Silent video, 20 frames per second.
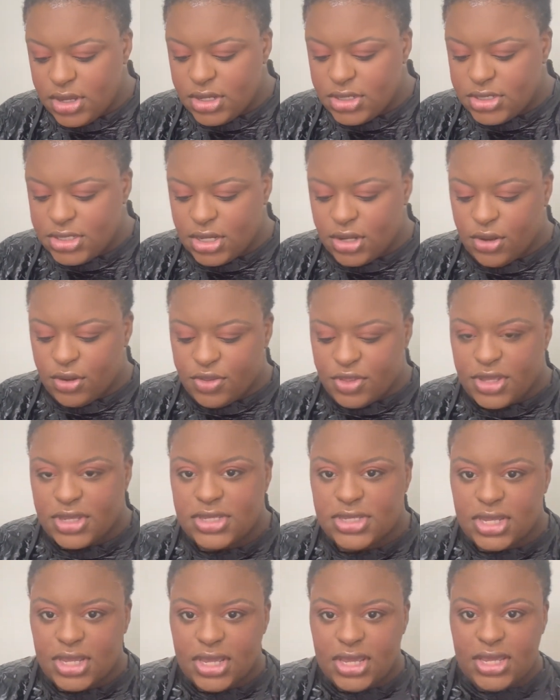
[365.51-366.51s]
So
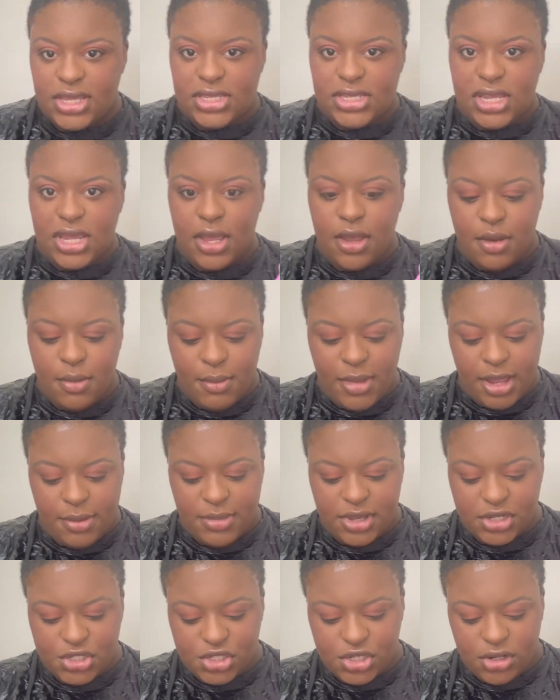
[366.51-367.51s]
this is my
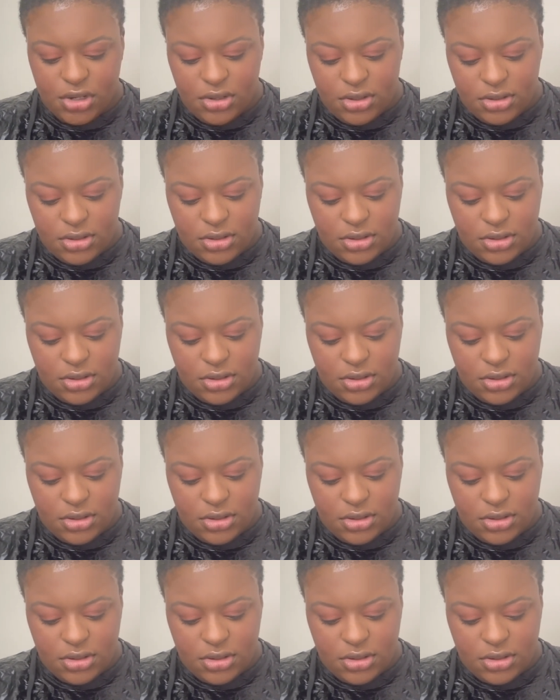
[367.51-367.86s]
mixture.